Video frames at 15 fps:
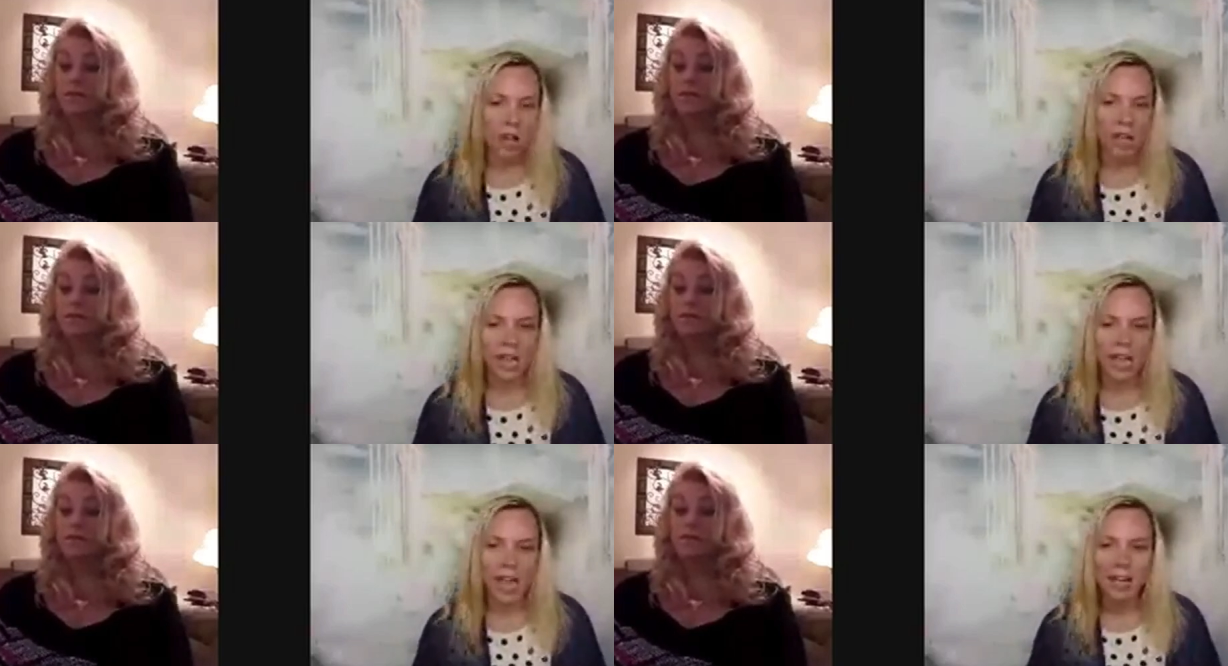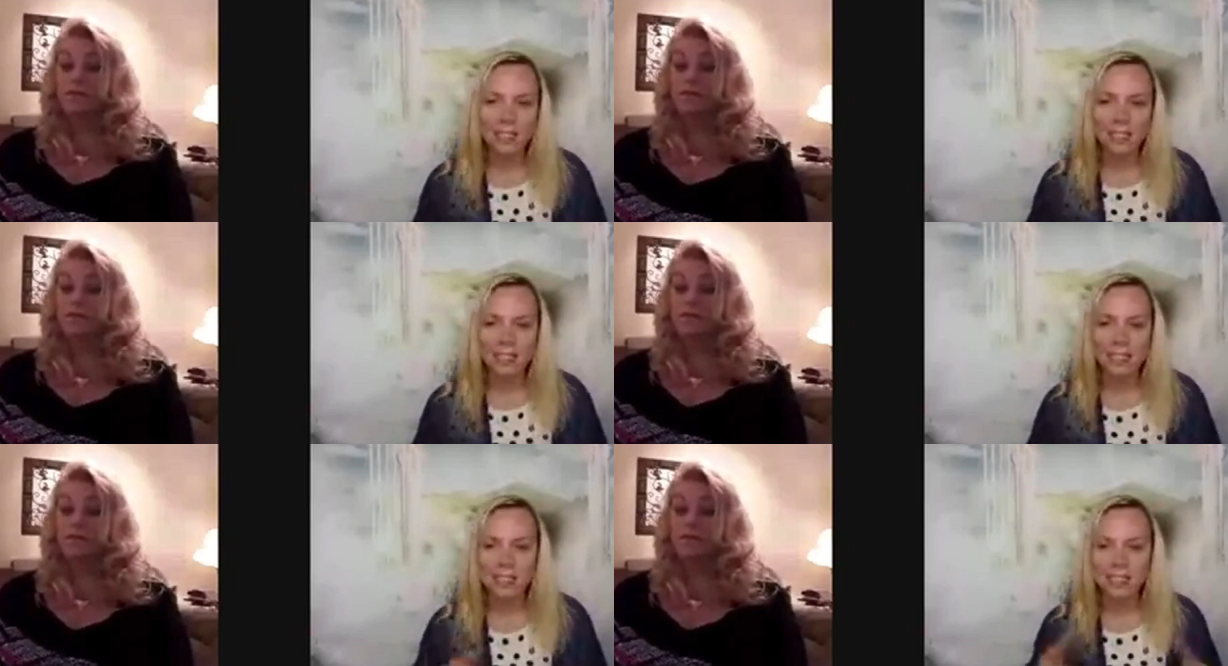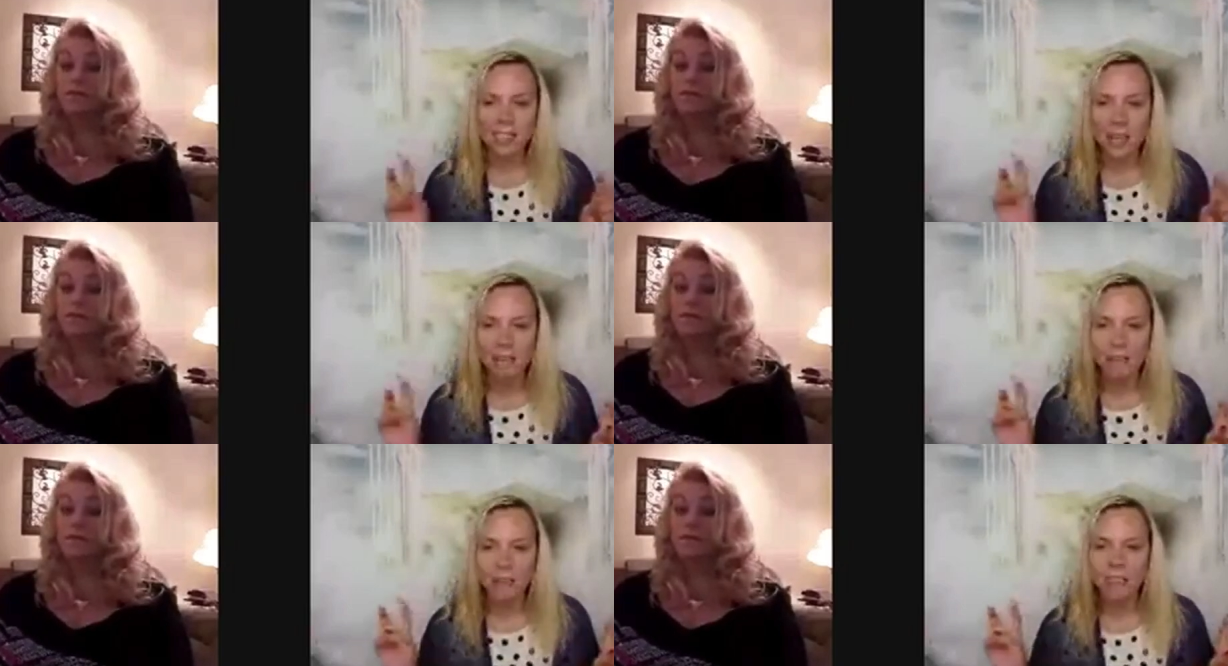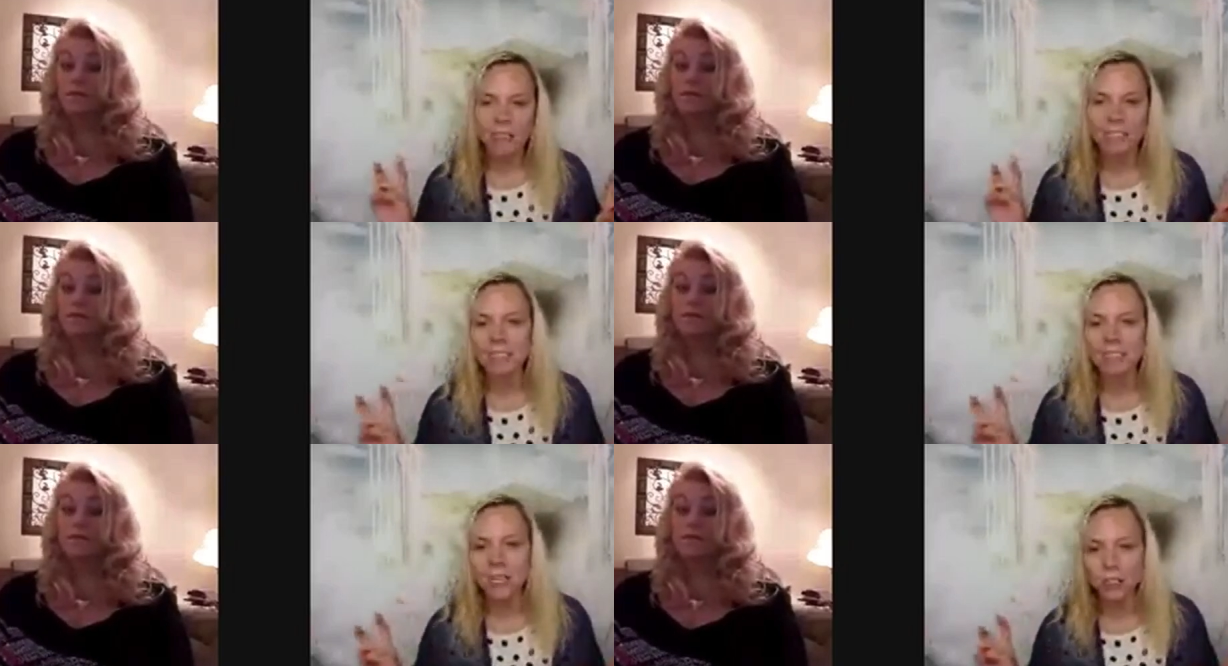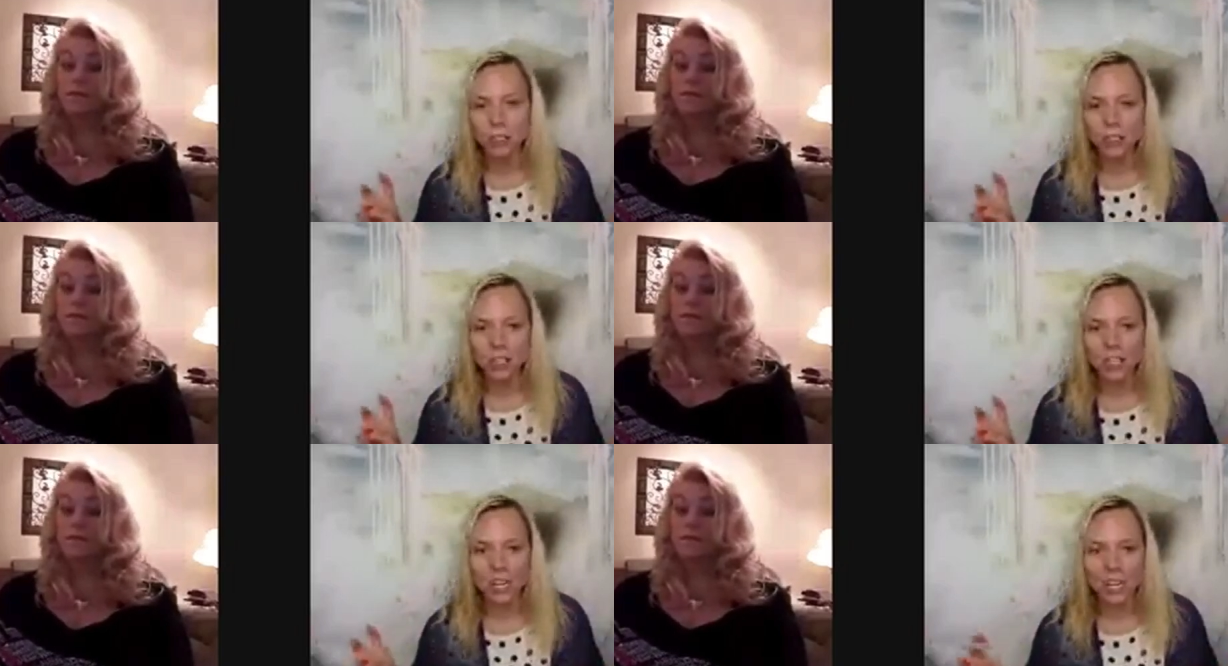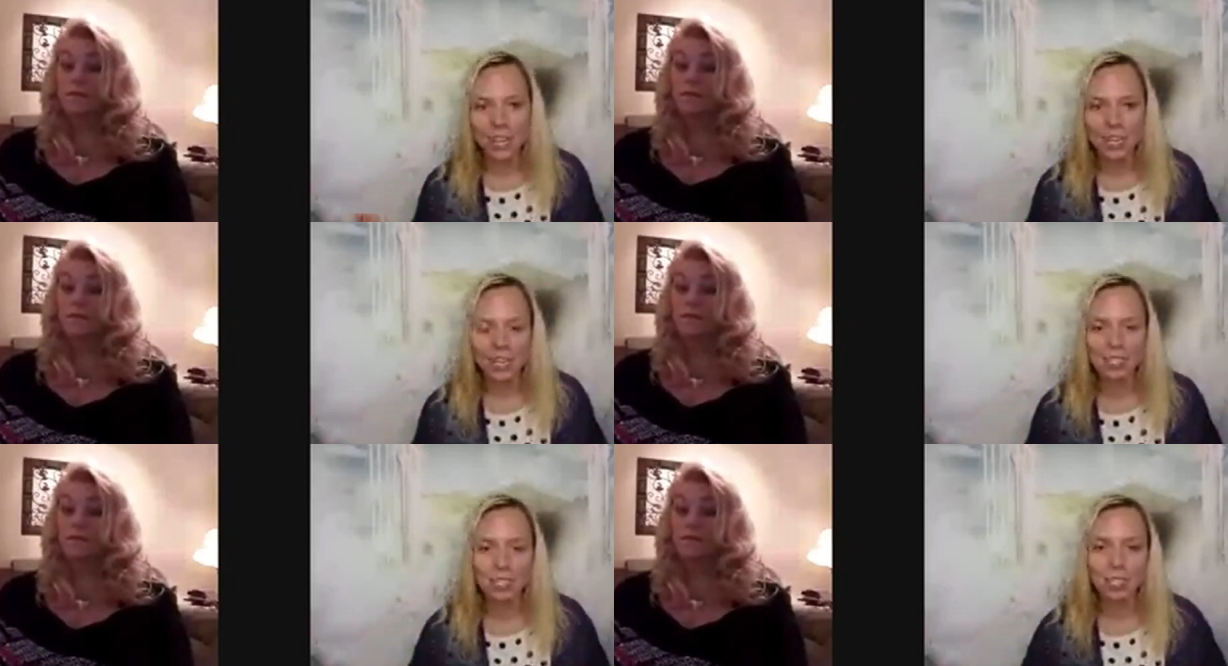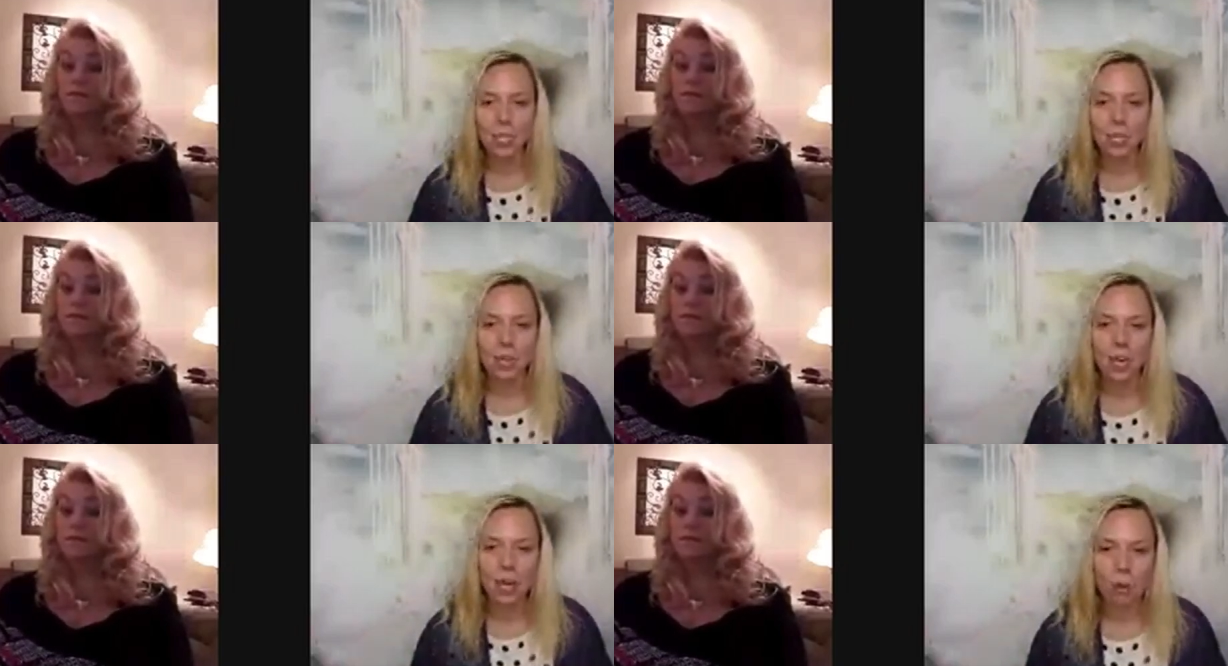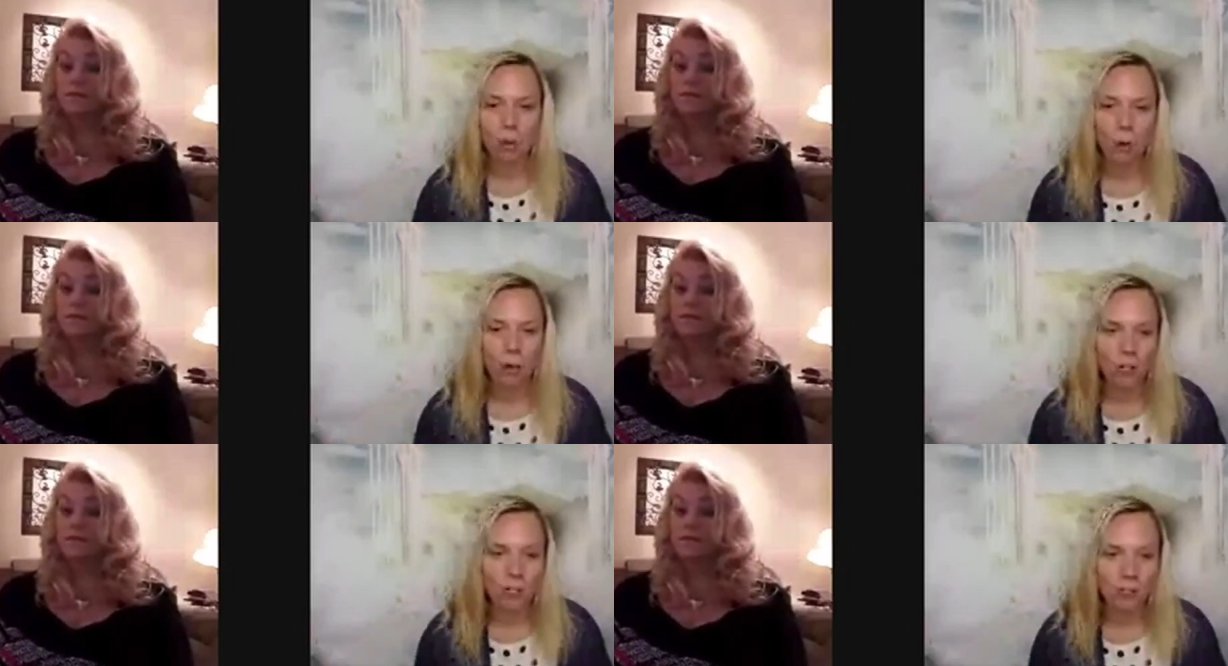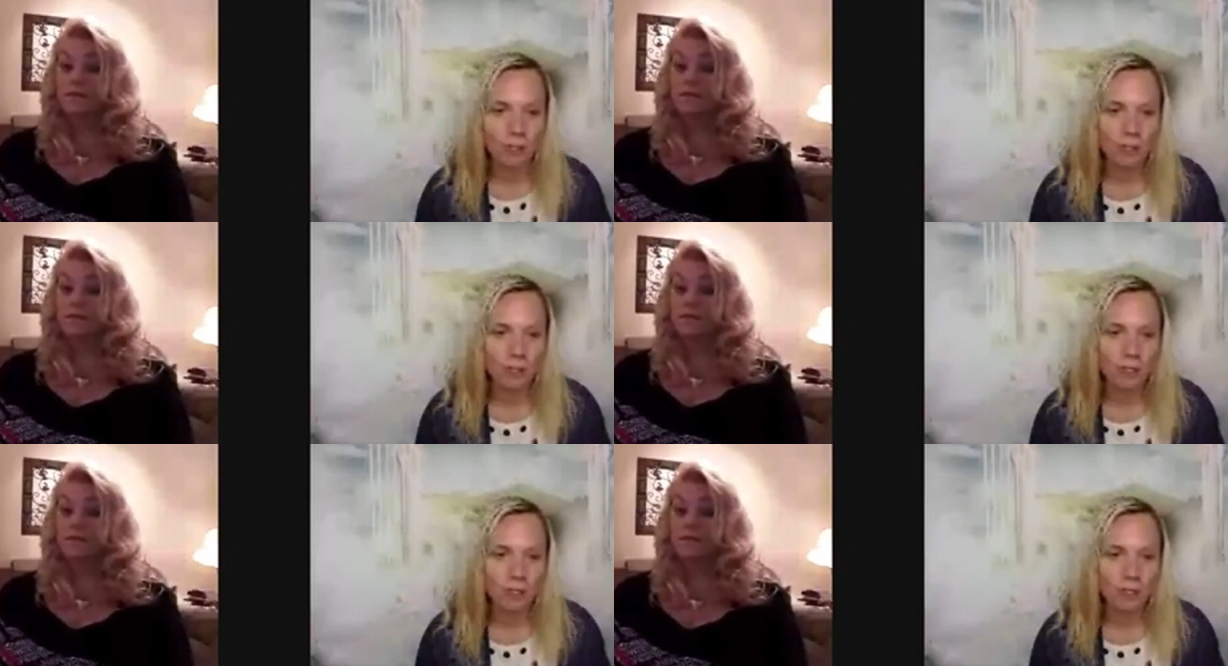Speaker 1: he adds the seventh sensory, and it's the knower.